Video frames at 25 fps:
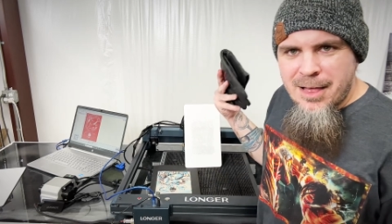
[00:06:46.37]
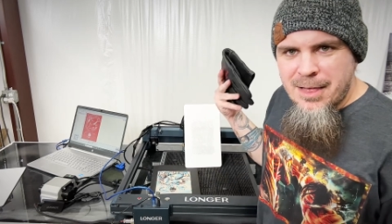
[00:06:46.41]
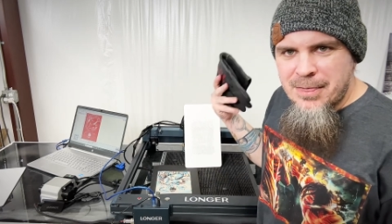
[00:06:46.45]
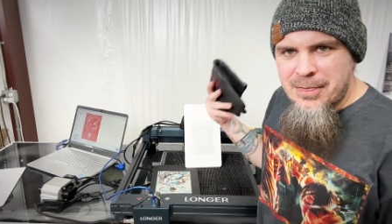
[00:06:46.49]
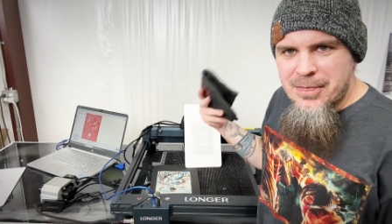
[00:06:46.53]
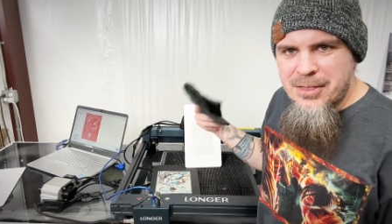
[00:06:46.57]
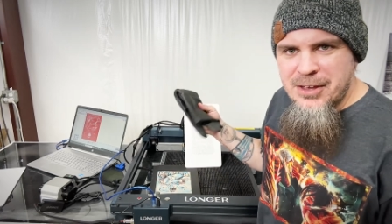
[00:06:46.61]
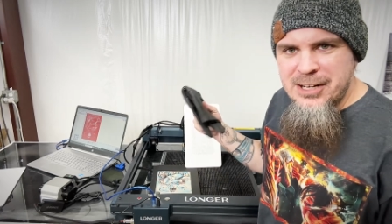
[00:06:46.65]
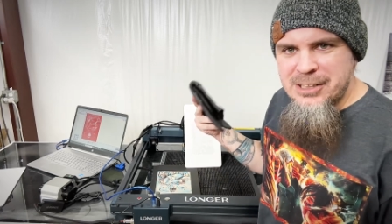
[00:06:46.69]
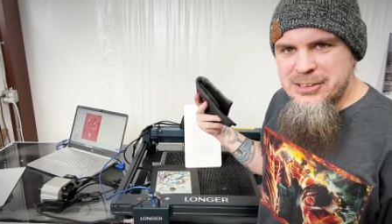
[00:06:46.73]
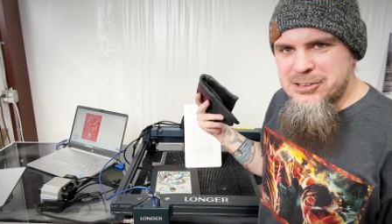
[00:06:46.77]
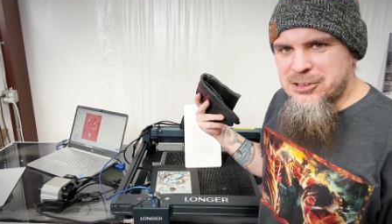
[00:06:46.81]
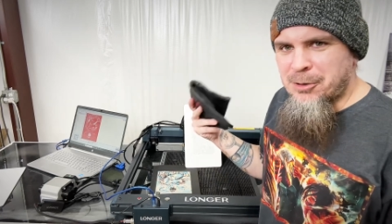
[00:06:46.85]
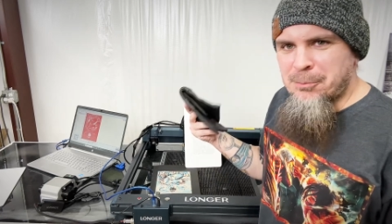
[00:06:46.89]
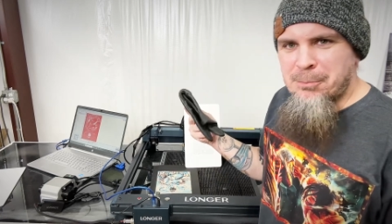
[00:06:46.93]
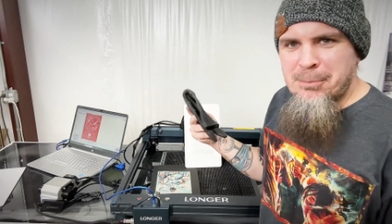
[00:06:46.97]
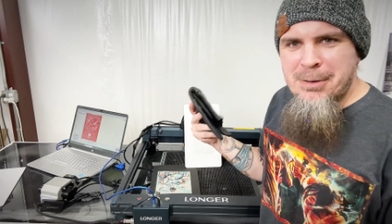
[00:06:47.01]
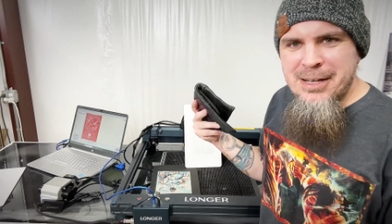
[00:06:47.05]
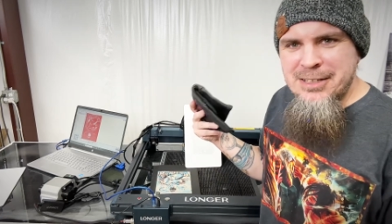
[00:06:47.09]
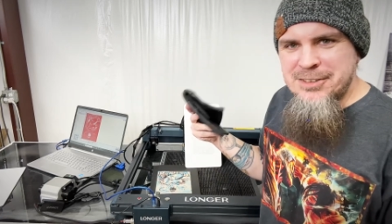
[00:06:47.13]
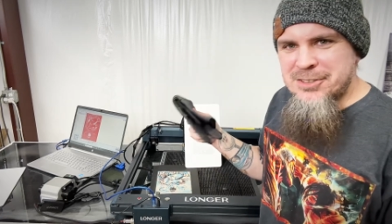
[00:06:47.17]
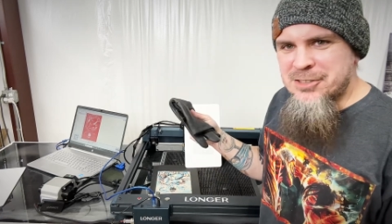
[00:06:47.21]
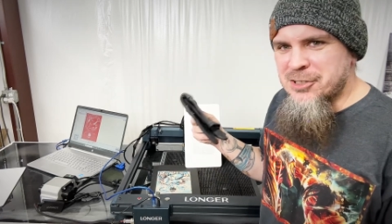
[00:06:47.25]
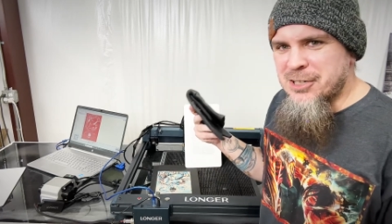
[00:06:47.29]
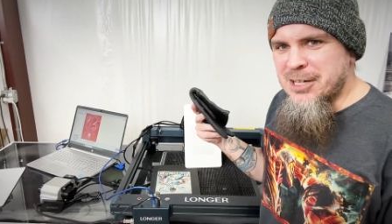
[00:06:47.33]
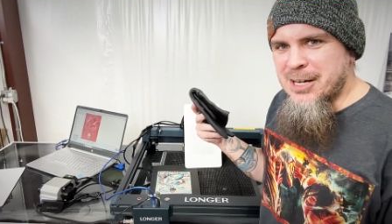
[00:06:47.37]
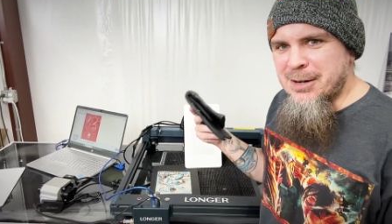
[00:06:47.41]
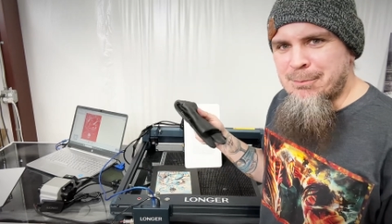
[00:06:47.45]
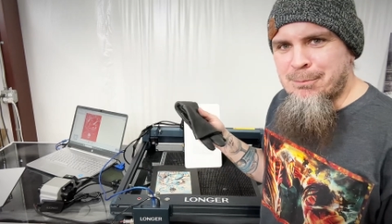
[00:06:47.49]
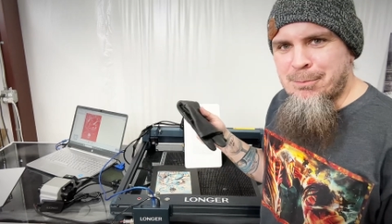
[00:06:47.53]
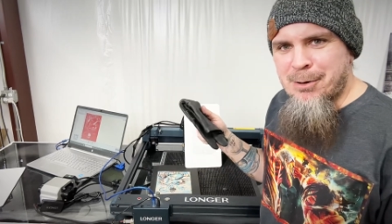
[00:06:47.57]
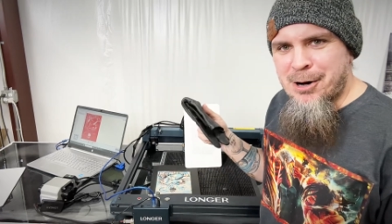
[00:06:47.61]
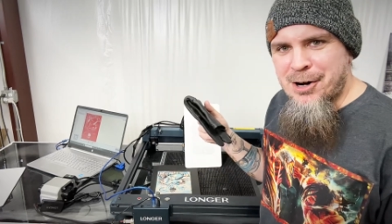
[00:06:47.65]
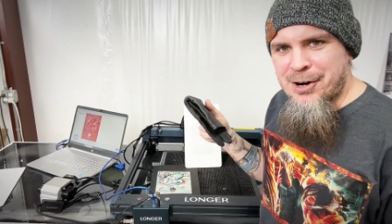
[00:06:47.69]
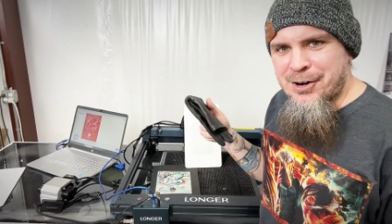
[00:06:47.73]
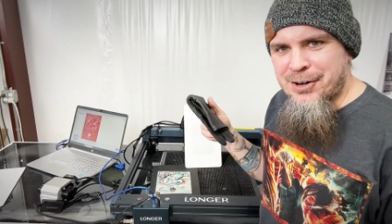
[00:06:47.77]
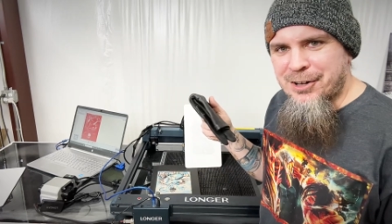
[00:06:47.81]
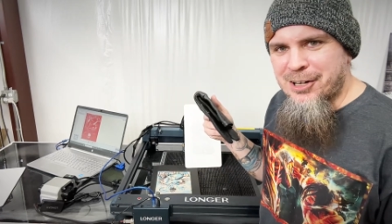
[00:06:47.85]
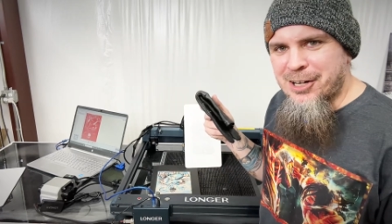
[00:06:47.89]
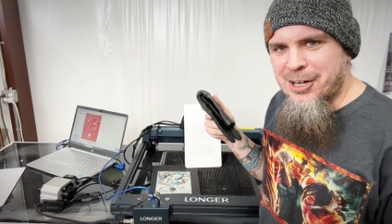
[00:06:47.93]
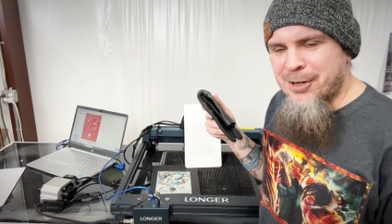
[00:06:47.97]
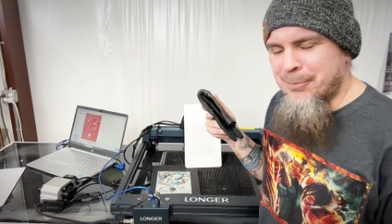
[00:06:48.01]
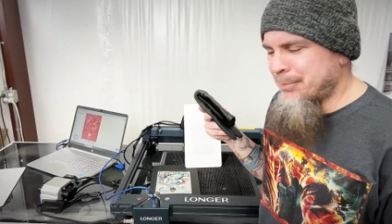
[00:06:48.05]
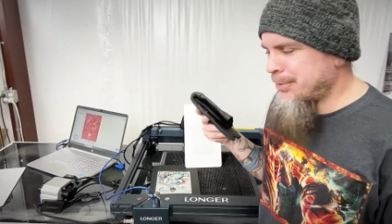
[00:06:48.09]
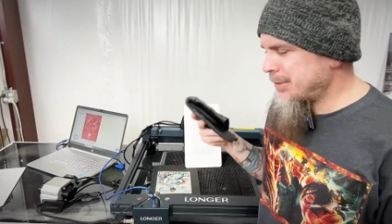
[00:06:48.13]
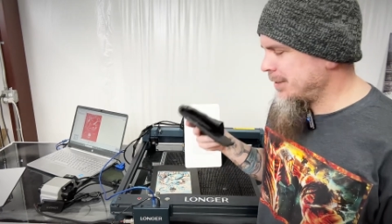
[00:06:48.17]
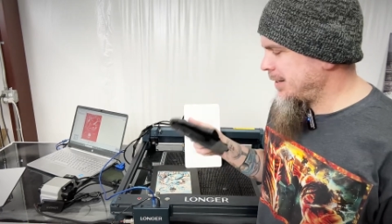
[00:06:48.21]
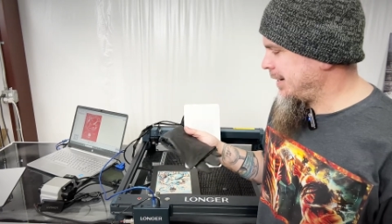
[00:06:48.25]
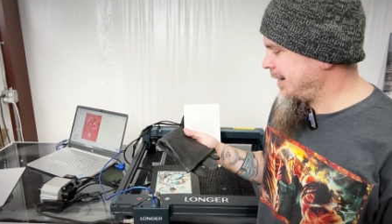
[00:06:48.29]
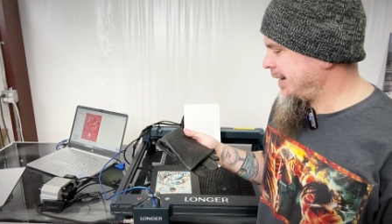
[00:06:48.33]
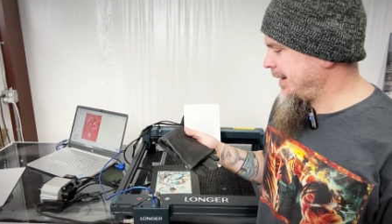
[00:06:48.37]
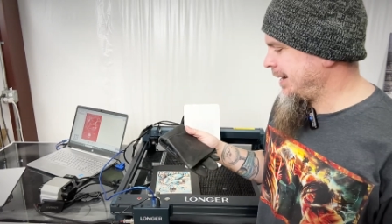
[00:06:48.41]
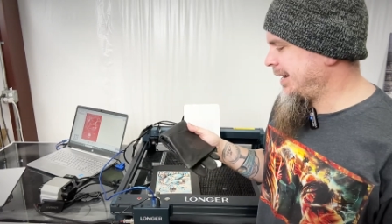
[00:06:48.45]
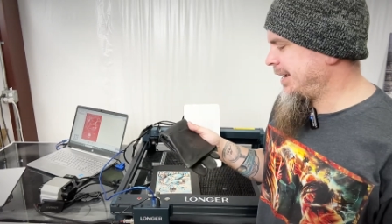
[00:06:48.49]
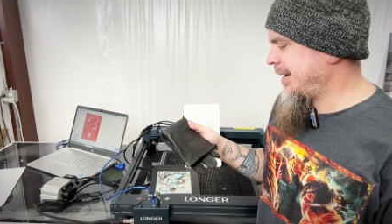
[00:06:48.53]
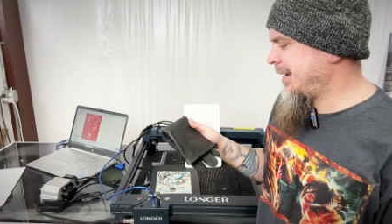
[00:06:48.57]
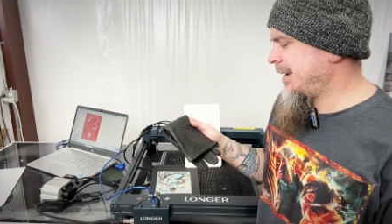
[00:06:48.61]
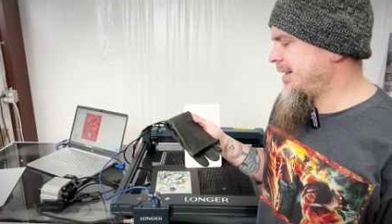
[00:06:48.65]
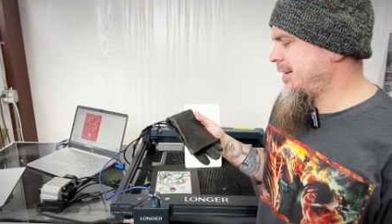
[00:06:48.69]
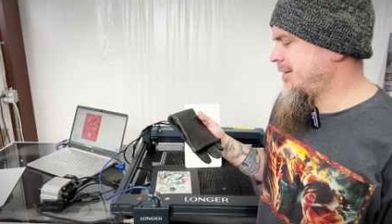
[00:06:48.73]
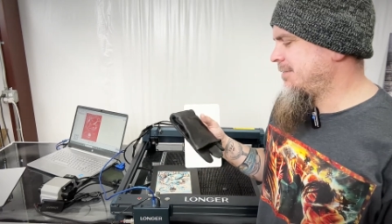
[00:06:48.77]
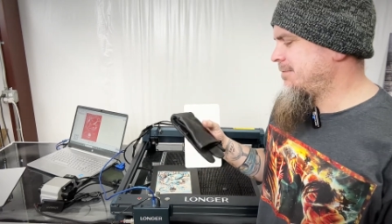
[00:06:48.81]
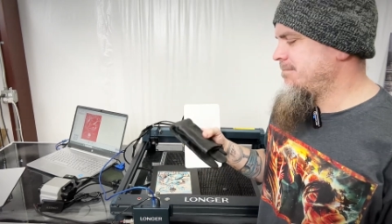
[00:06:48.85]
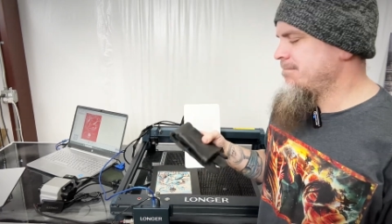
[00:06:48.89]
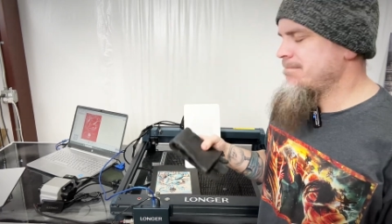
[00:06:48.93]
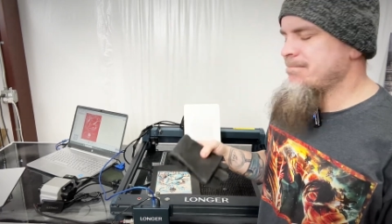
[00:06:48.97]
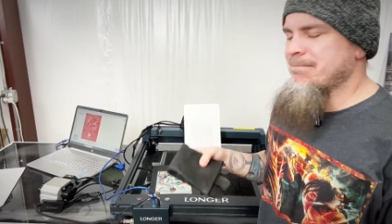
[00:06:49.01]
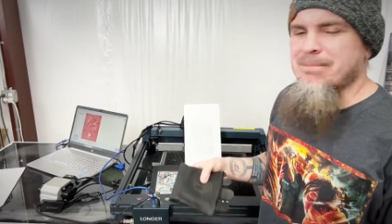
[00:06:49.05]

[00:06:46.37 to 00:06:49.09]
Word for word: these are meant to get burned up. And